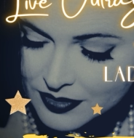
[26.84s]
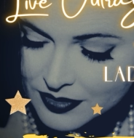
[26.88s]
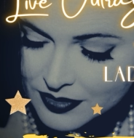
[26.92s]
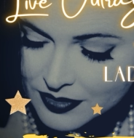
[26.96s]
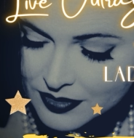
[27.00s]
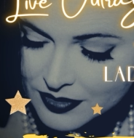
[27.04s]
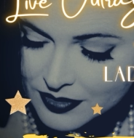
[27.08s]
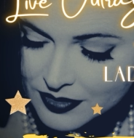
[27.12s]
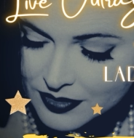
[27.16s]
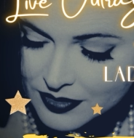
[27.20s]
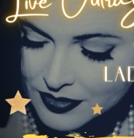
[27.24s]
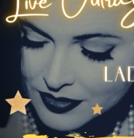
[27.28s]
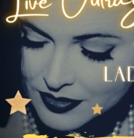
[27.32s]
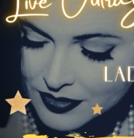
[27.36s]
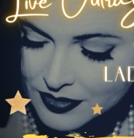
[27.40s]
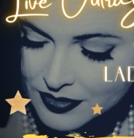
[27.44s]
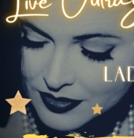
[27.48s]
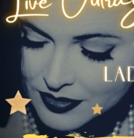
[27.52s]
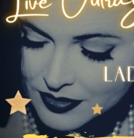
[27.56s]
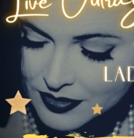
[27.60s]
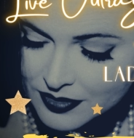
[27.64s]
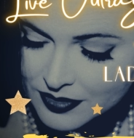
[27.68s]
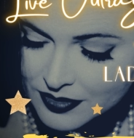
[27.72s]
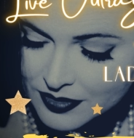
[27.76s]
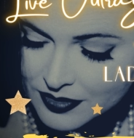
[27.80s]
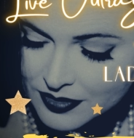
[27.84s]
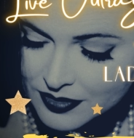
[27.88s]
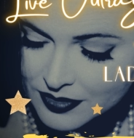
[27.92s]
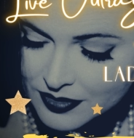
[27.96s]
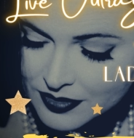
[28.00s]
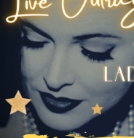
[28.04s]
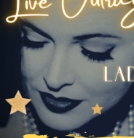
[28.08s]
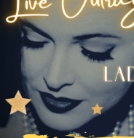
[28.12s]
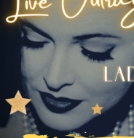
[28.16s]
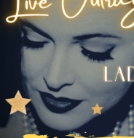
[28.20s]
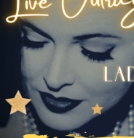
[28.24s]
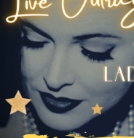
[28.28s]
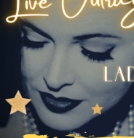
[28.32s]

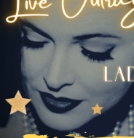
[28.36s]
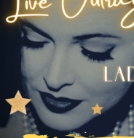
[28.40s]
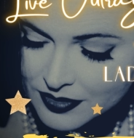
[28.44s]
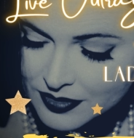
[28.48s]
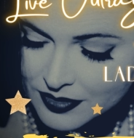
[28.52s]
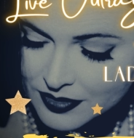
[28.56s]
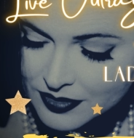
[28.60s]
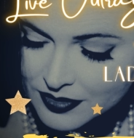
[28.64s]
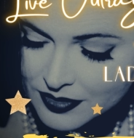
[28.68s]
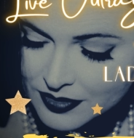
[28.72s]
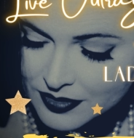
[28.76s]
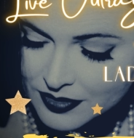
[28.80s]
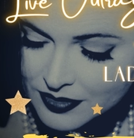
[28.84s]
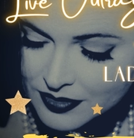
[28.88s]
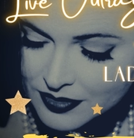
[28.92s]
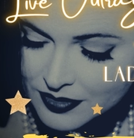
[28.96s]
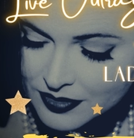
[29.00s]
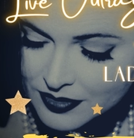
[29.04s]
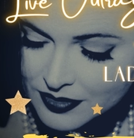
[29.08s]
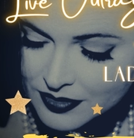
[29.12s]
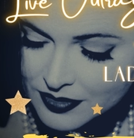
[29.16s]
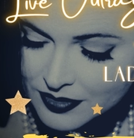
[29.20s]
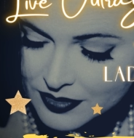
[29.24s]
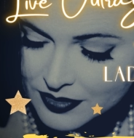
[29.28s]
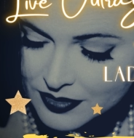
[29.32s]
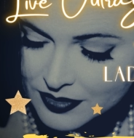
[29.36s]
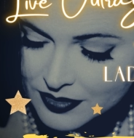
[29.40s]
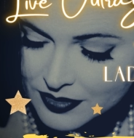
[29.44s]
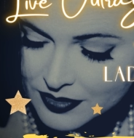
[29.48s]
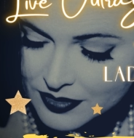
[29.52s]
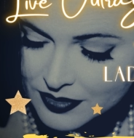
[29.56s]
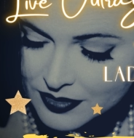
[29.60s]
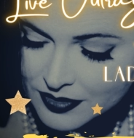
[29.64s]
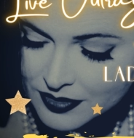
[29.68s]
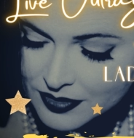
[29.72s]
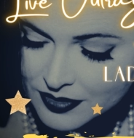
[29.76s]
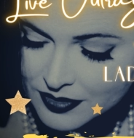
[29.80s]
This is a still picture; no speech is visible.